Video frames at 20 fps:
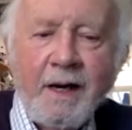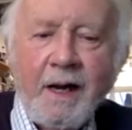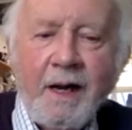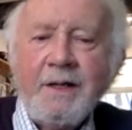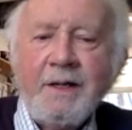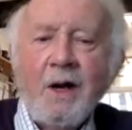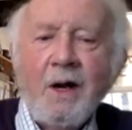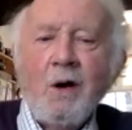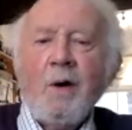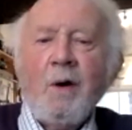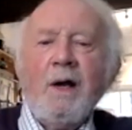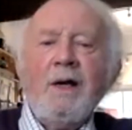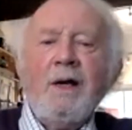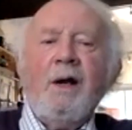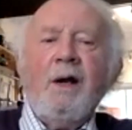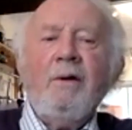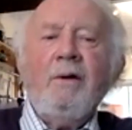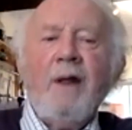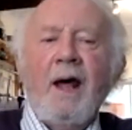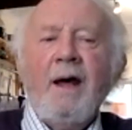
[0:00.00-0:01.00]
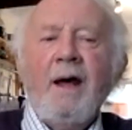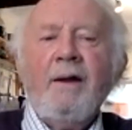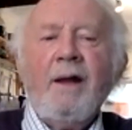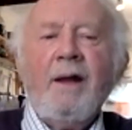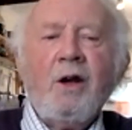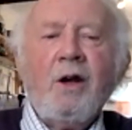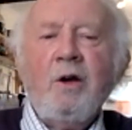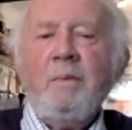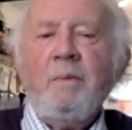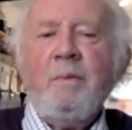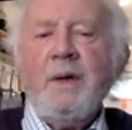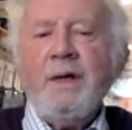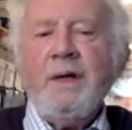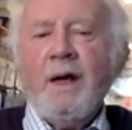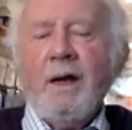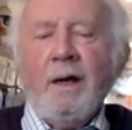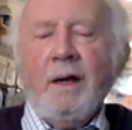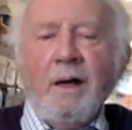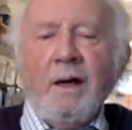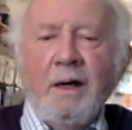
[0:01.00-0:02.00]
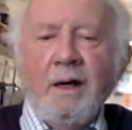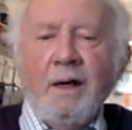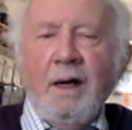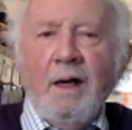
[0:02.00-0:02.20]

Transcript: I don't quite know how that could be done.